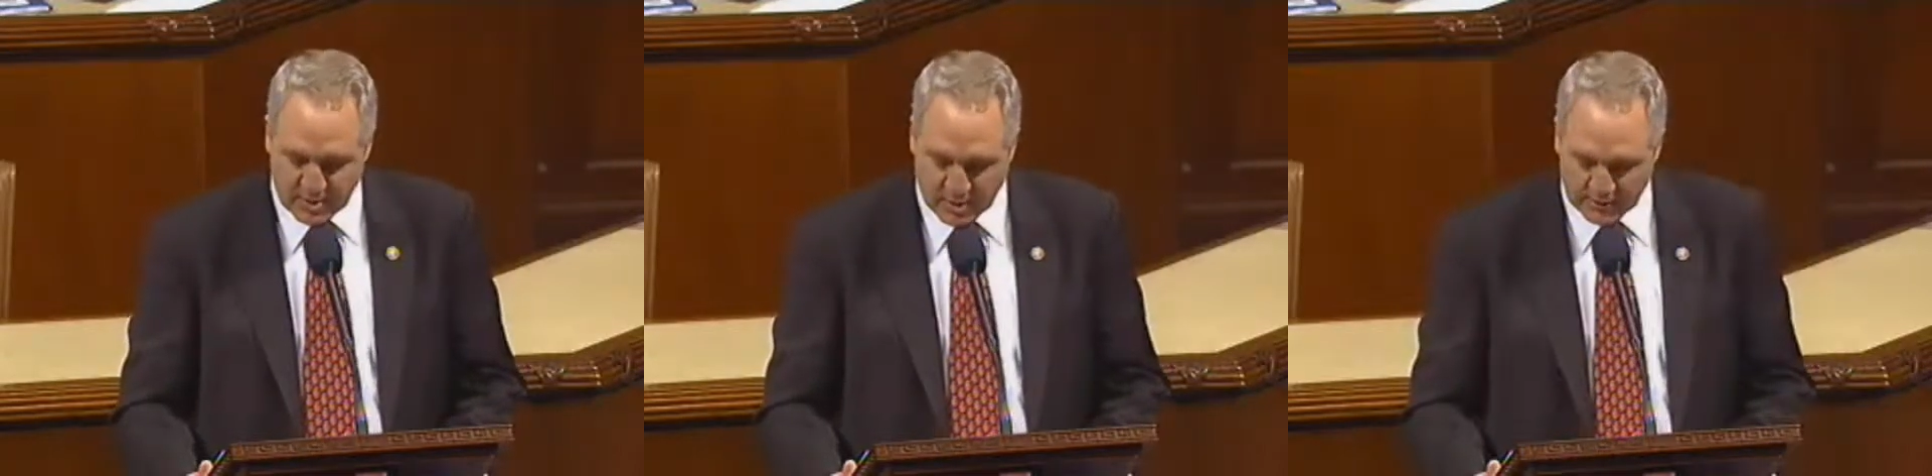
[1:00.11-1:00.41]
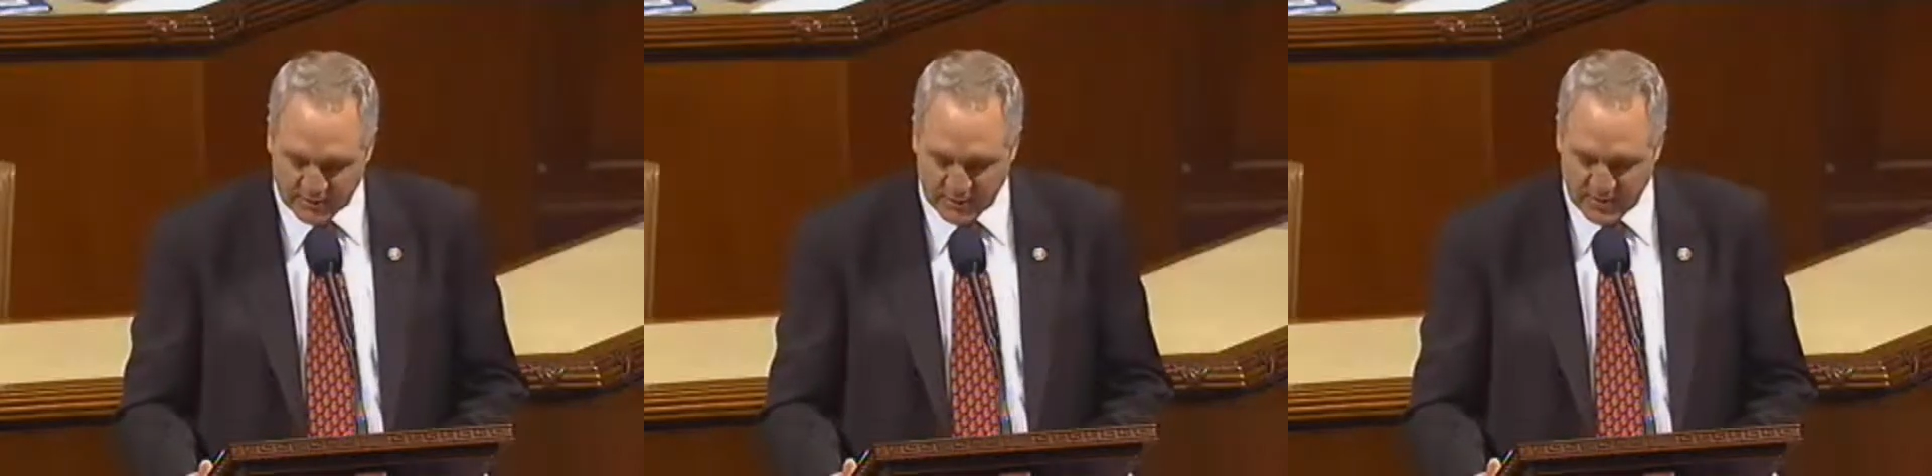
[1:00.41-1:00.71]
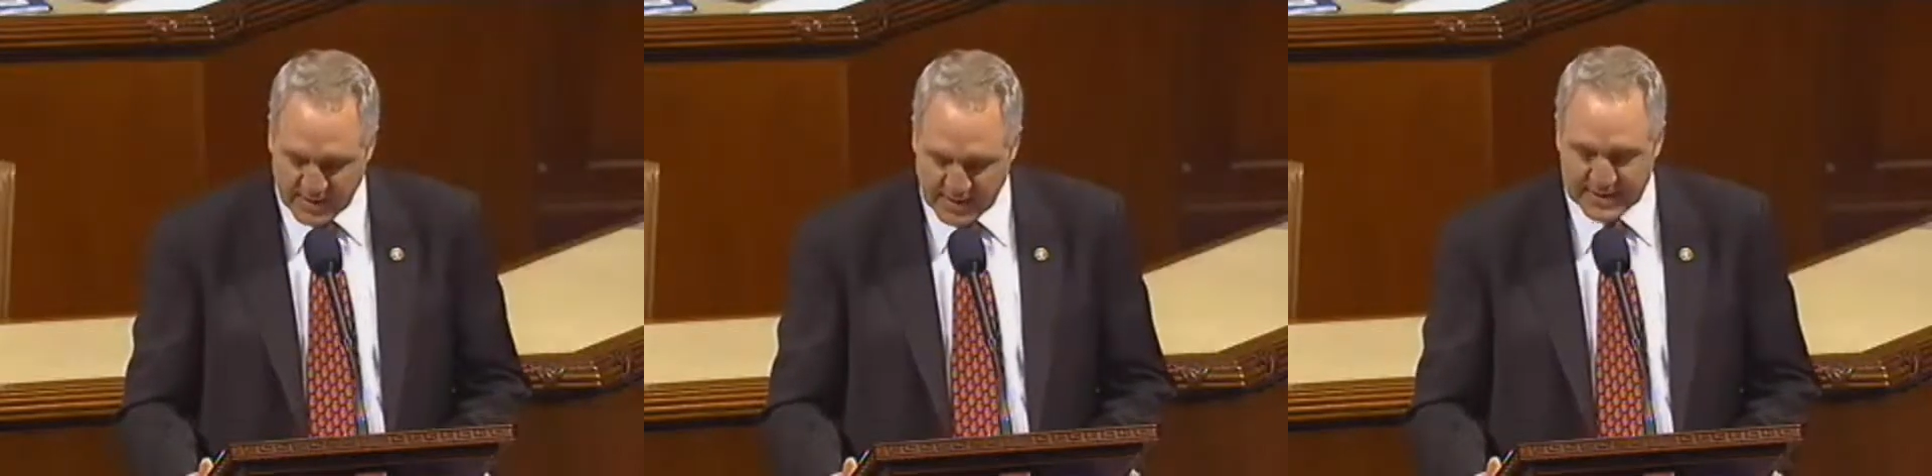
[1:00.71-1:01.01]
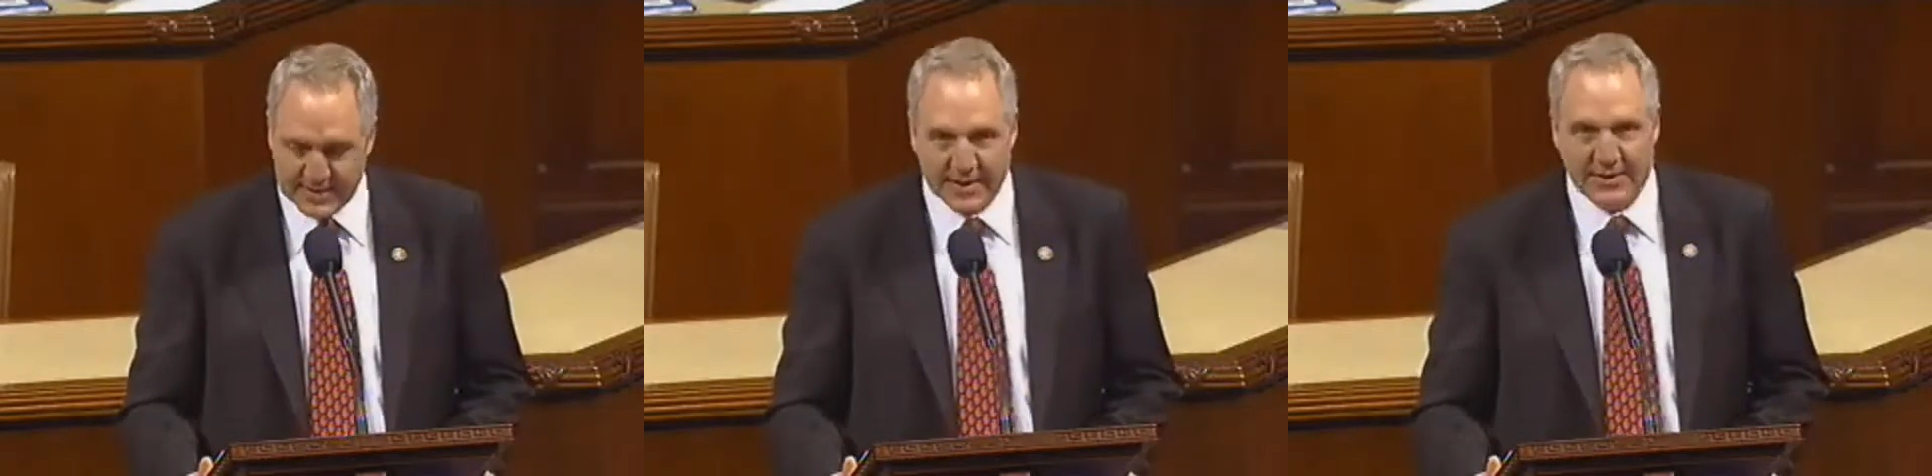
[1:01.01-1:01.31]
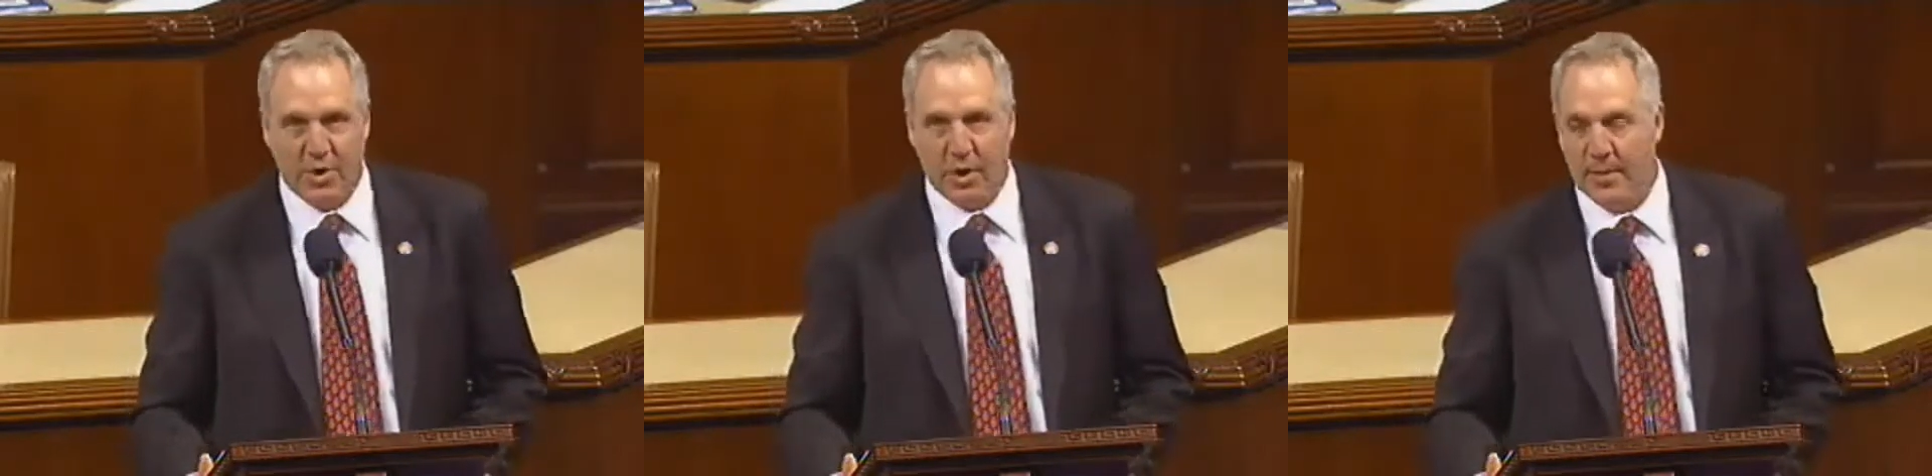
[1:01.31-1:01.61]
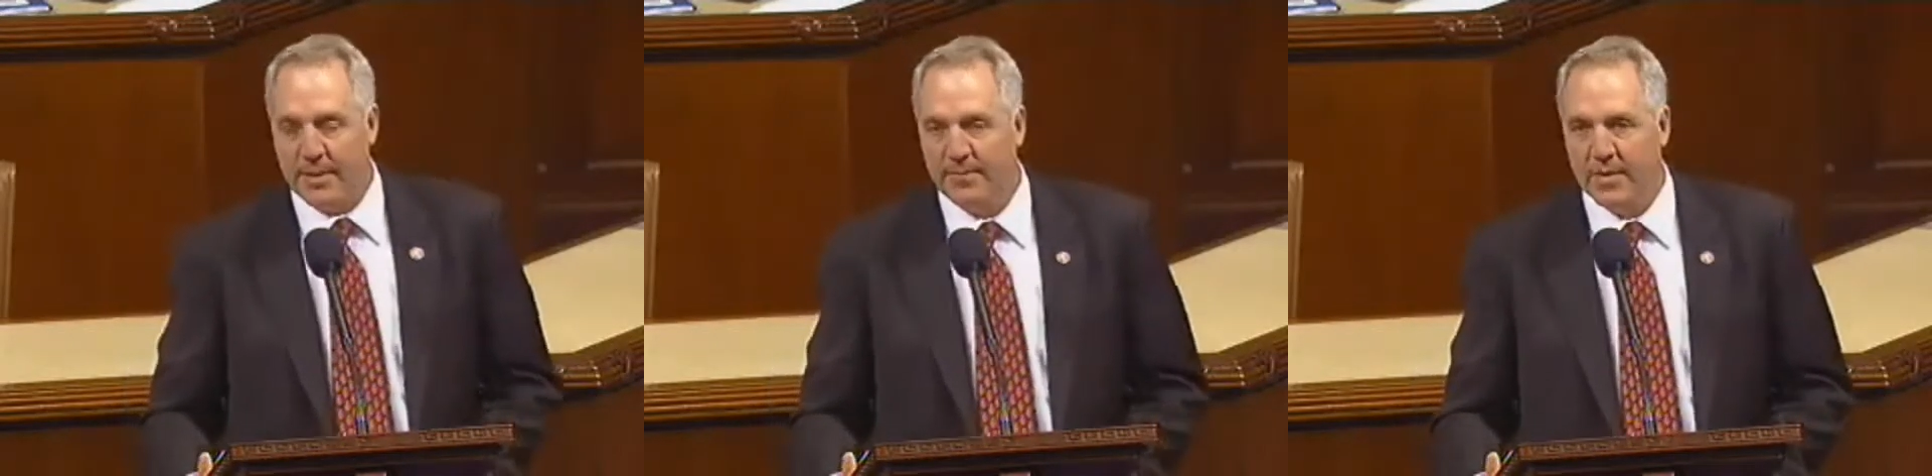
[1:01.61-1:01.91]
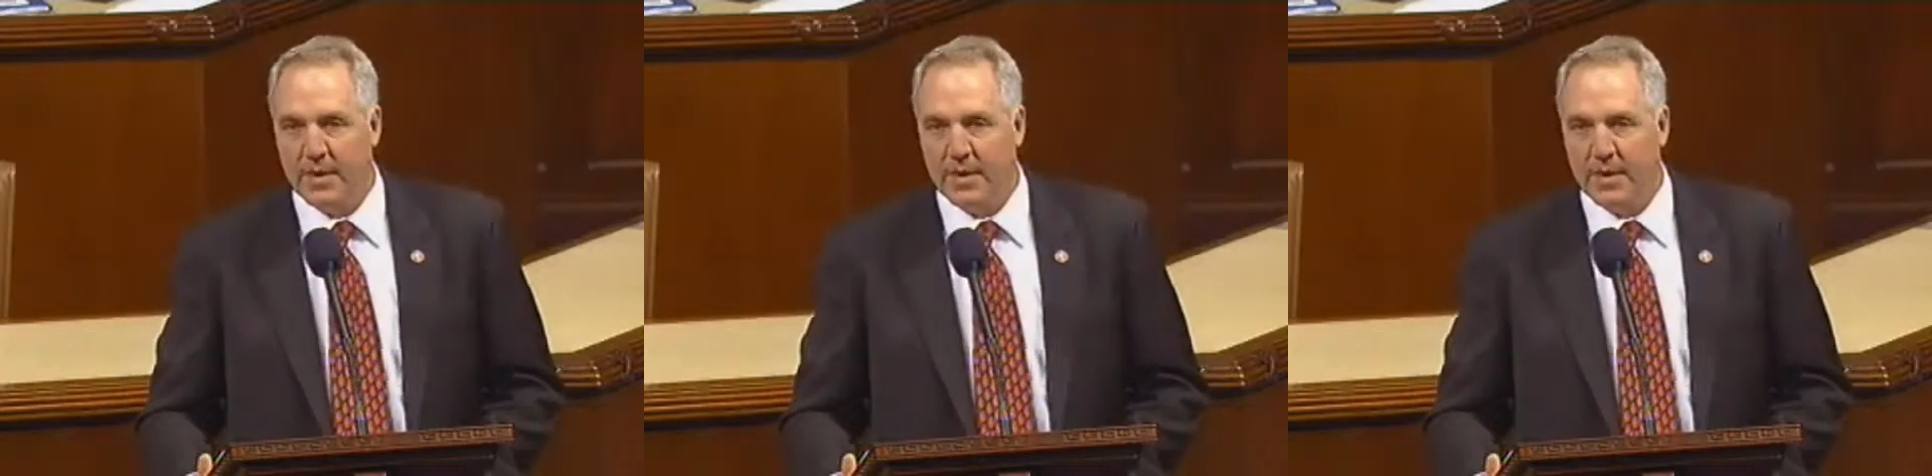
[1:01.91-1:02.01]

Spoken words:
officer in the United States Army.